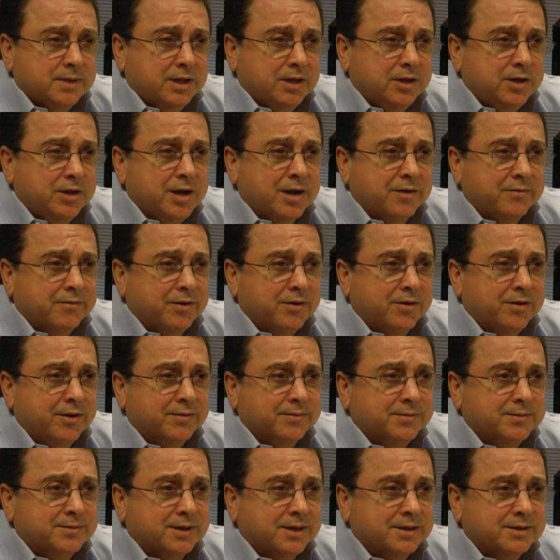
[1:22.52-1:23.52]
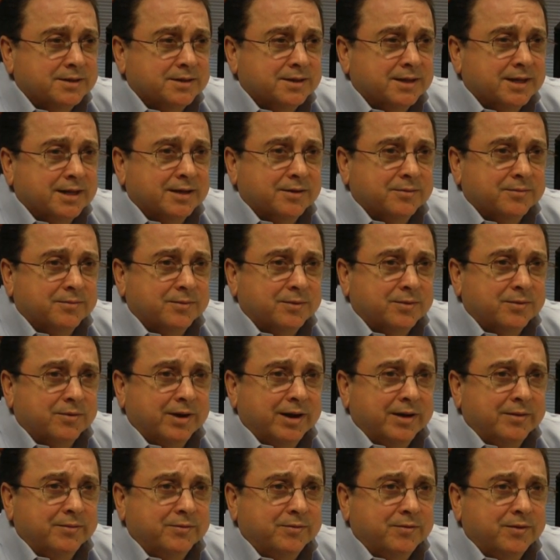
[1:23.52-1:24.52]
you'd never heard of such a thing, of
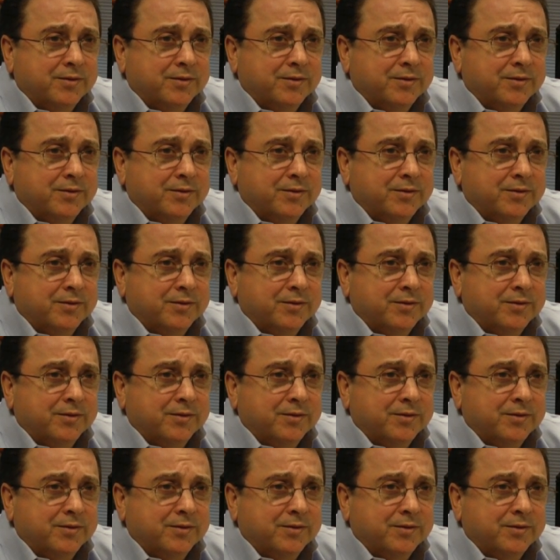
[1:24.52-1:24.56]
graves